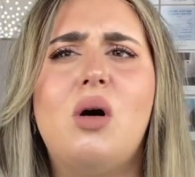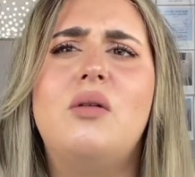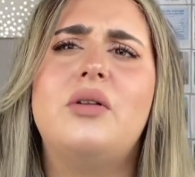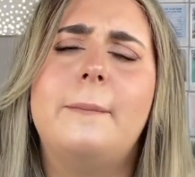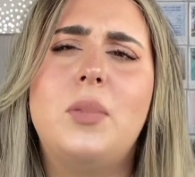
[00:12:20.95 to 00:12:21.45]

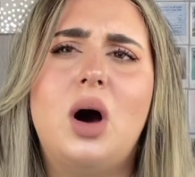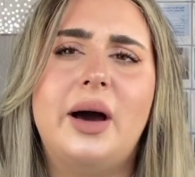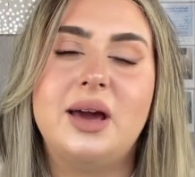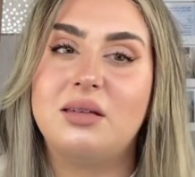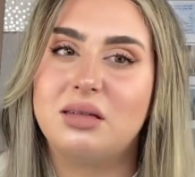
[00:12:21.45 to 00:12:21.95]
of
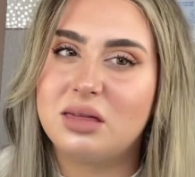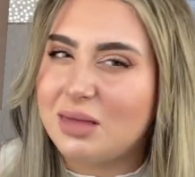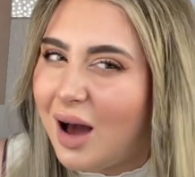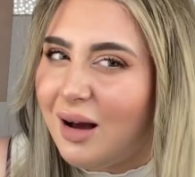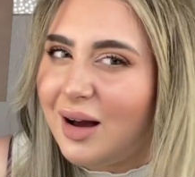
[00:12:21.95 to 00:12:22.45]
my
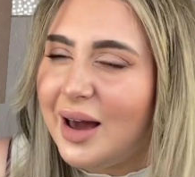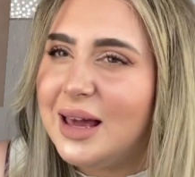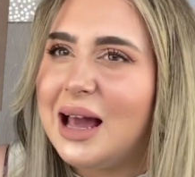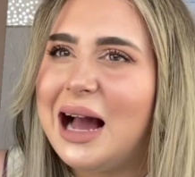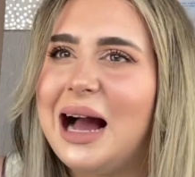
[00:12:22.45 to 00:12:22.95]
thigh,